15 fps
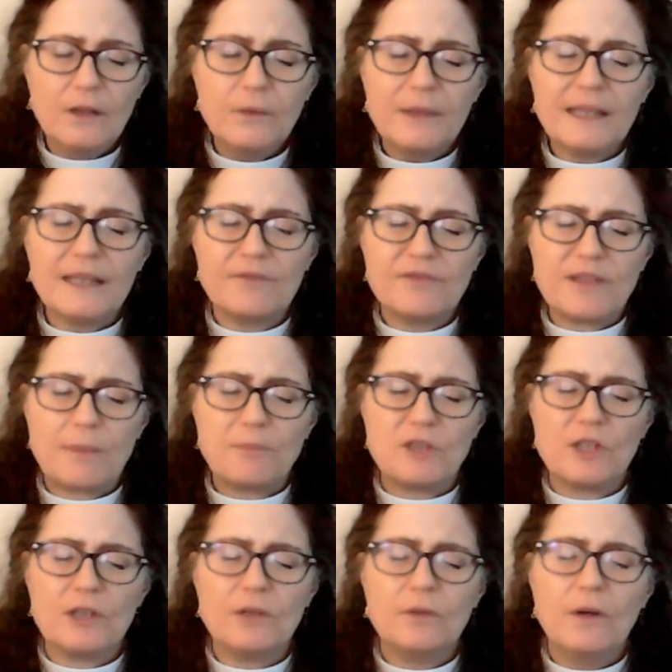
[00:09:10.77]
We lift up
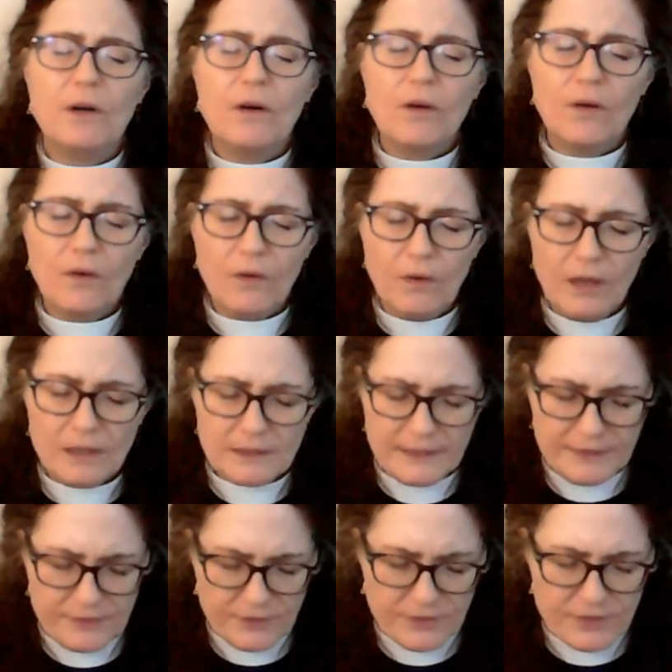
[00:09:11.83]
to you all
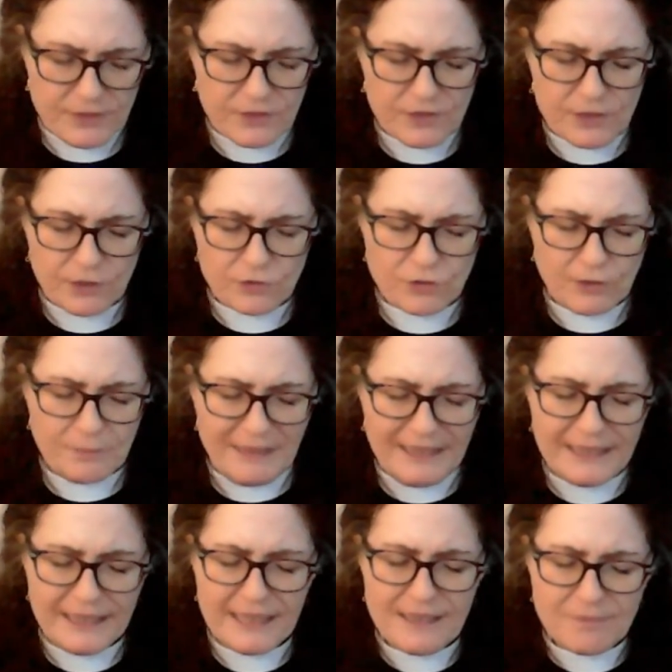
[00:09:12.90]
leaders in social
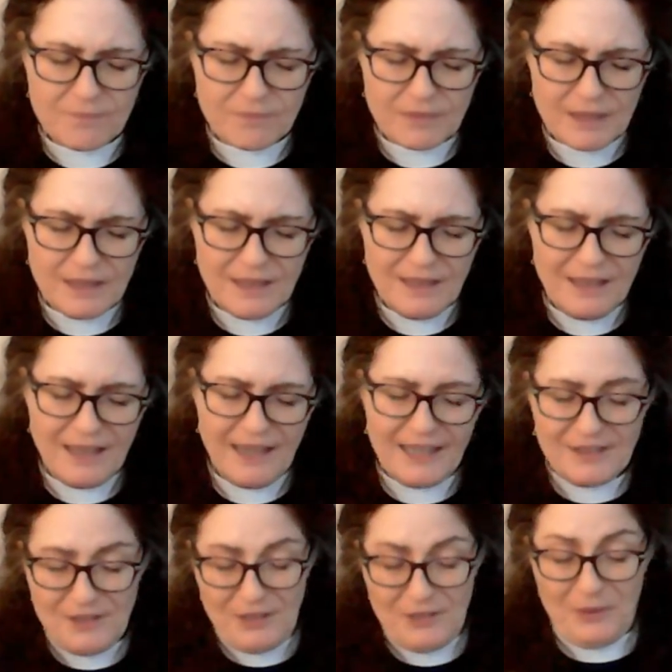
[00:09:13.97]
media. I
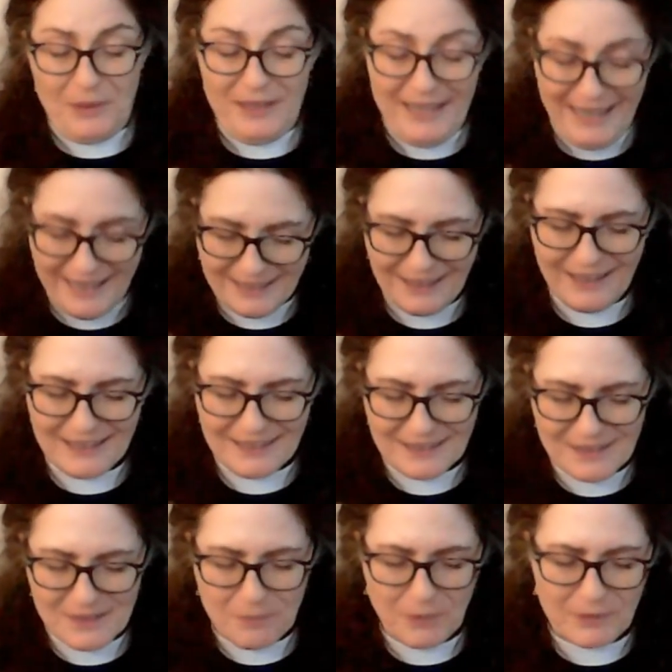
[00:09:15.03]
just saw the headline
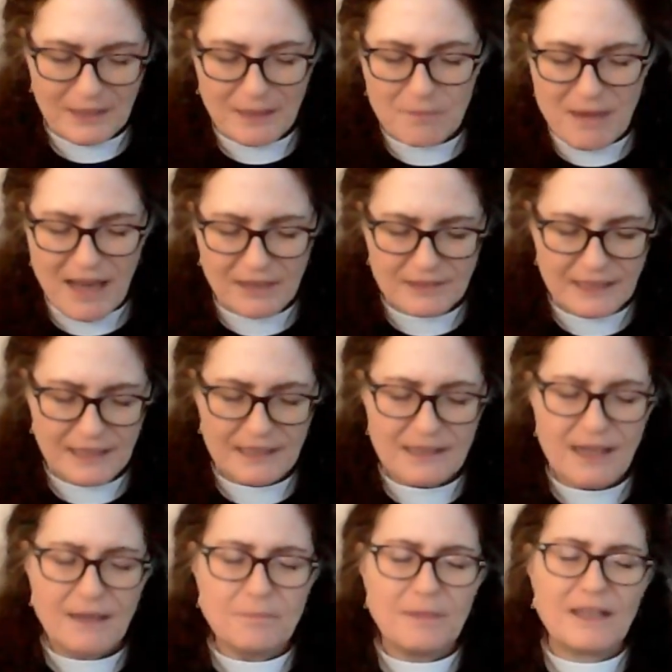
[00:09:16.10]
this morning about
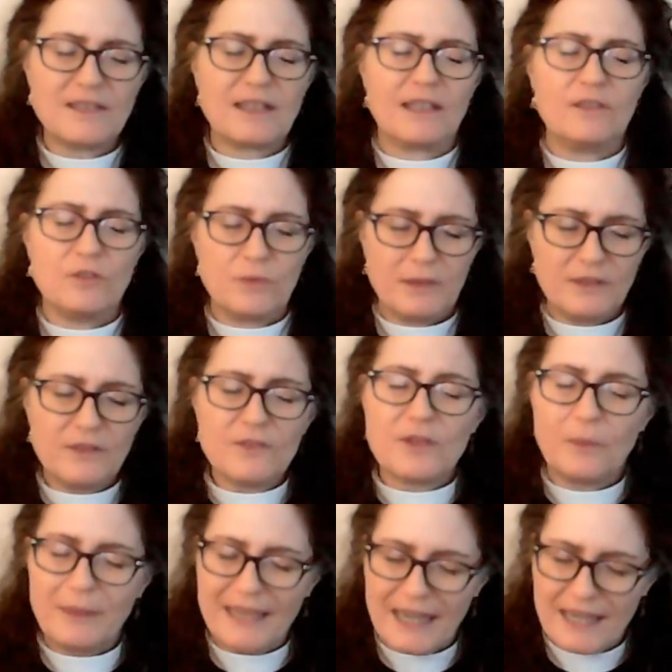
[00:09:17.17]
Elon Musk and Twitter,
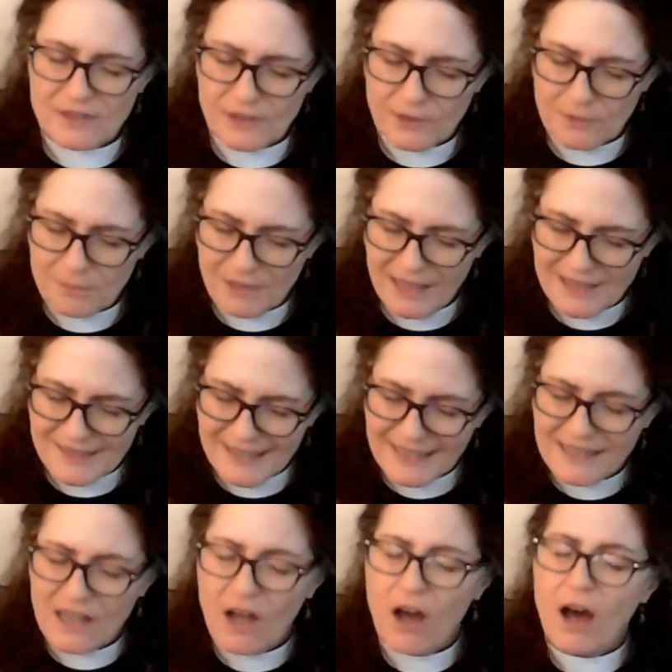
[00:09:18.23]
so we ask your
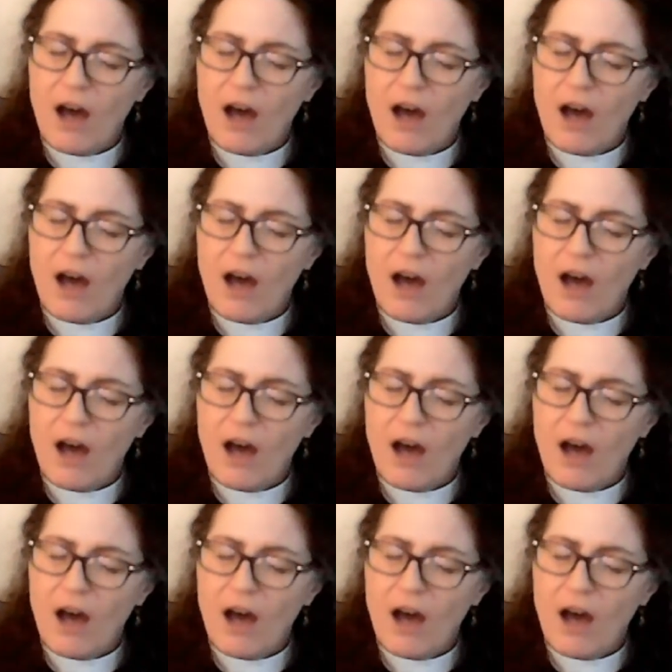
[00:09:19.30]
blessing